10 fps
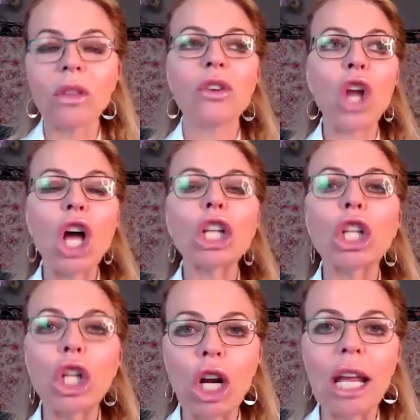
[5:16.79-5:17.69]
They're not
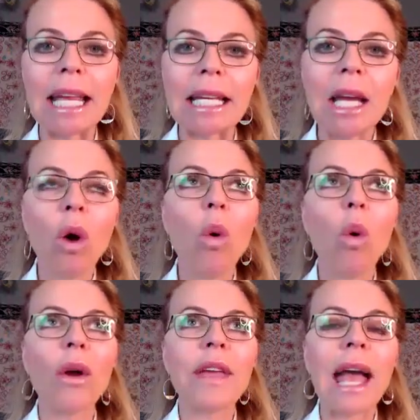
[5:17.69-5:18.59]
looking,
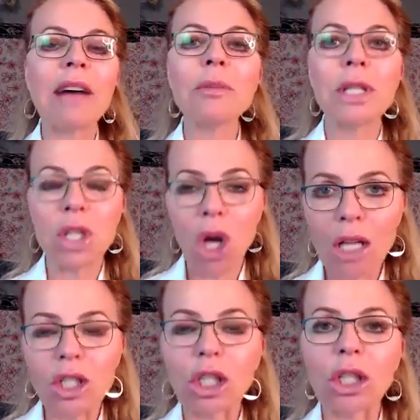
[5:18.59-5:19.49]
or they haven't been
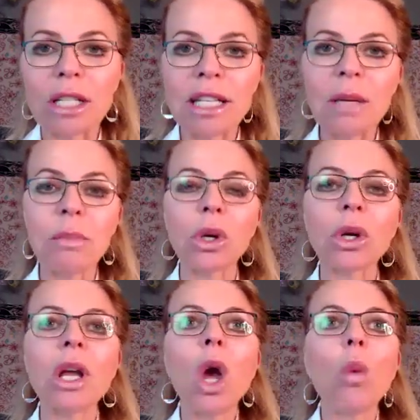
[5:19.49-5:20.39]
taught to look deeper,